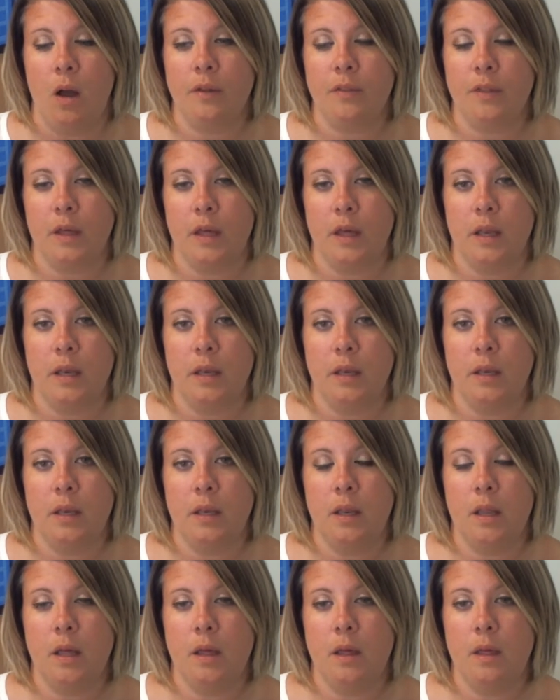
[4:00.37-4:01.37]

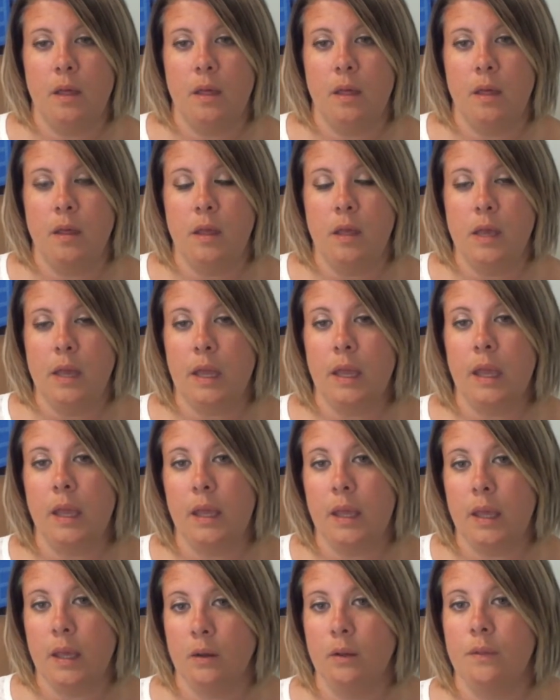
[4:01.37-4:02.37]
then it
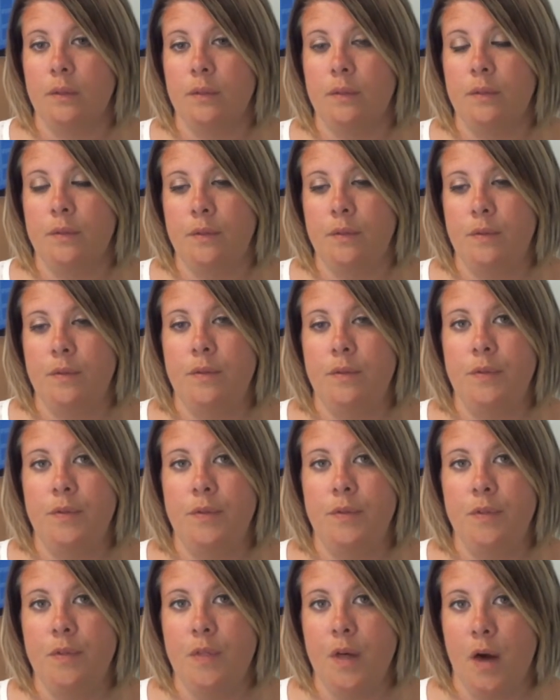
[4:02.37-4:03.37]
can kill
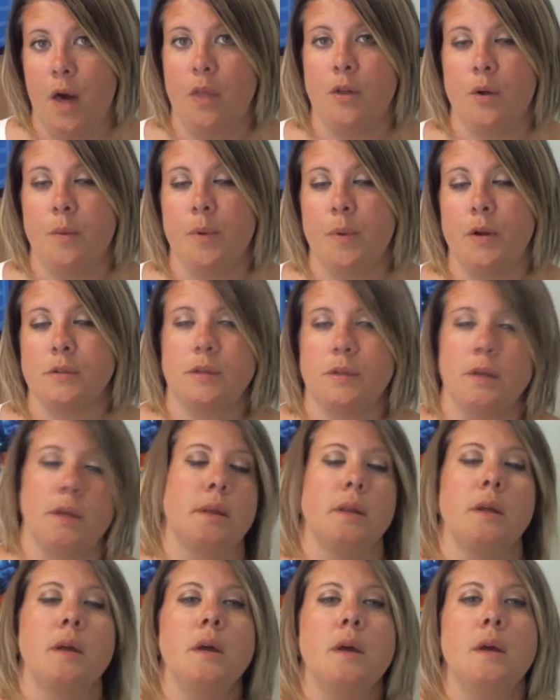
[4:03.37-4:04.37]
the other person.